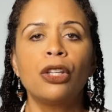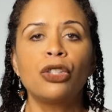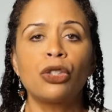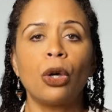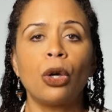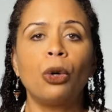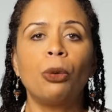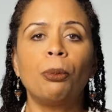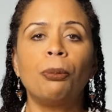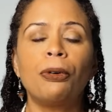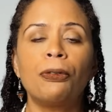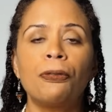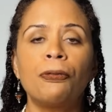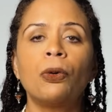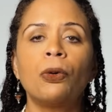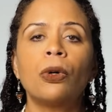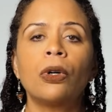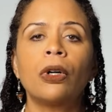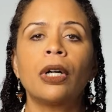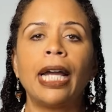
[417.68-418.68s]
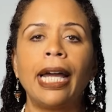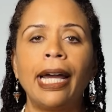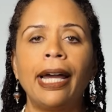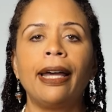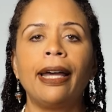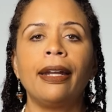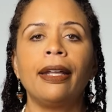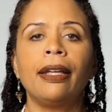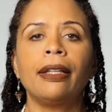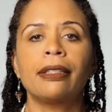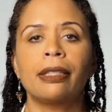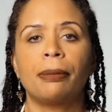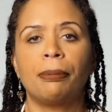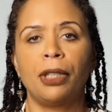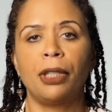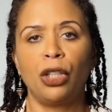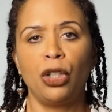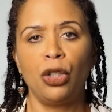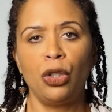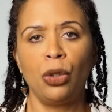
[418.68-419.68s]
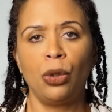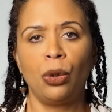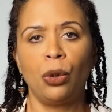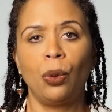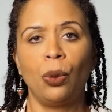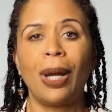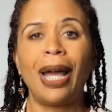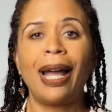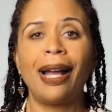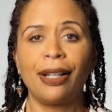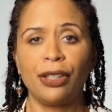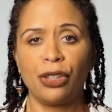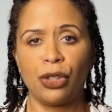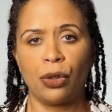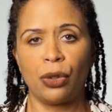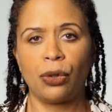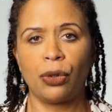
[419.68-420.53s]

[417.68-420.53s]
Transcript: So before adding something new, ask